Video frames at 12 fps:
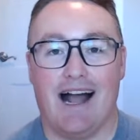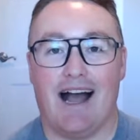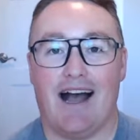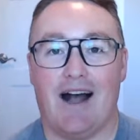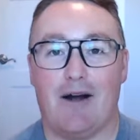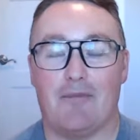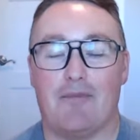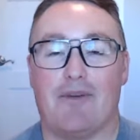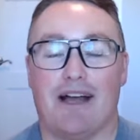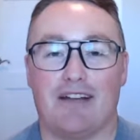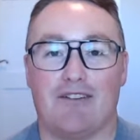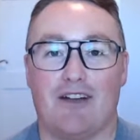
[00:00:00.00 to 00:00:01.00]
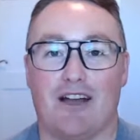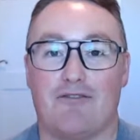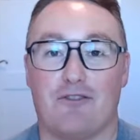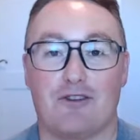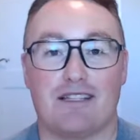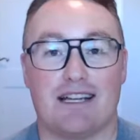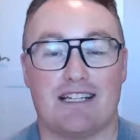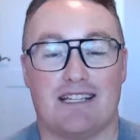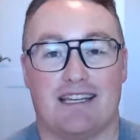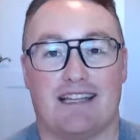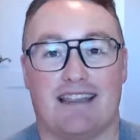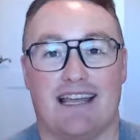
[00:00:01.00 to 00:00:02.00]
I first like
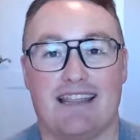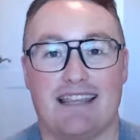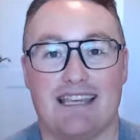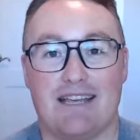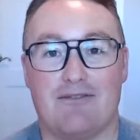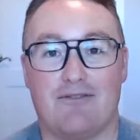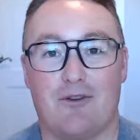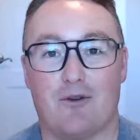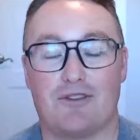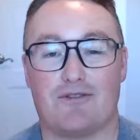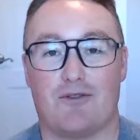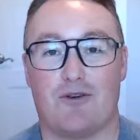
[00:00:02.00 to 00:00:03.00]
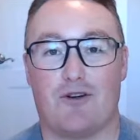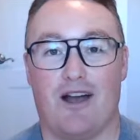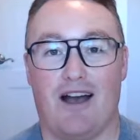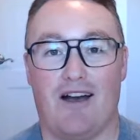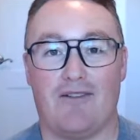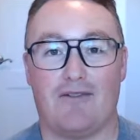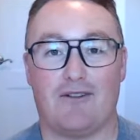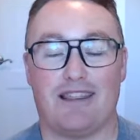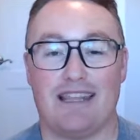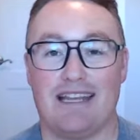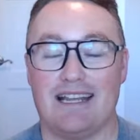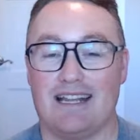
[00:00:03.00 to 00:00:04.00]
to thank the Eden folks for
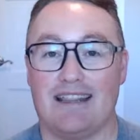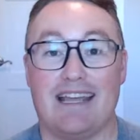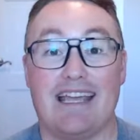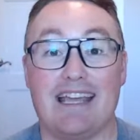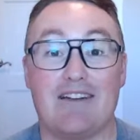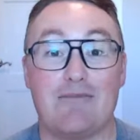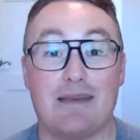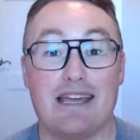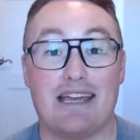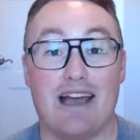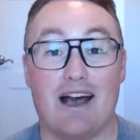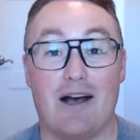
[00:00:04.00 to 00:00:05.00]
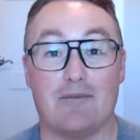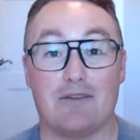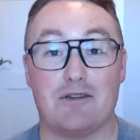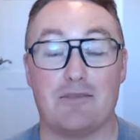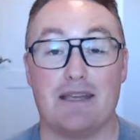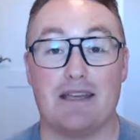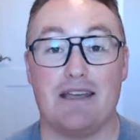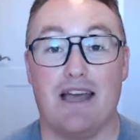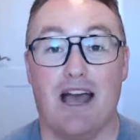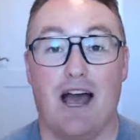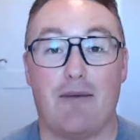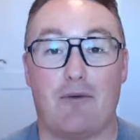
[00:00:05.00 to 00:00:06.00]
thinking of me to be
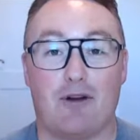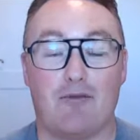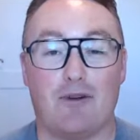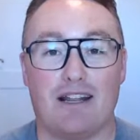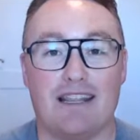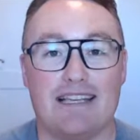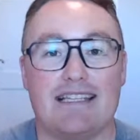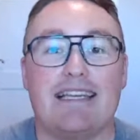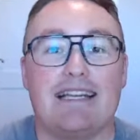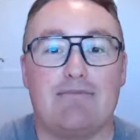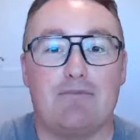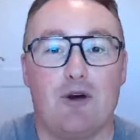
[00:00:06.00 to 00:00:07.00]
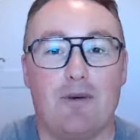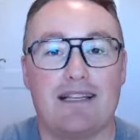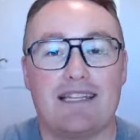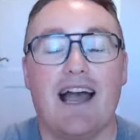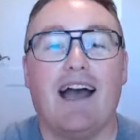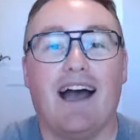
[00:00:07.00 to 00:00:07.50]
part of one of these Eden moments.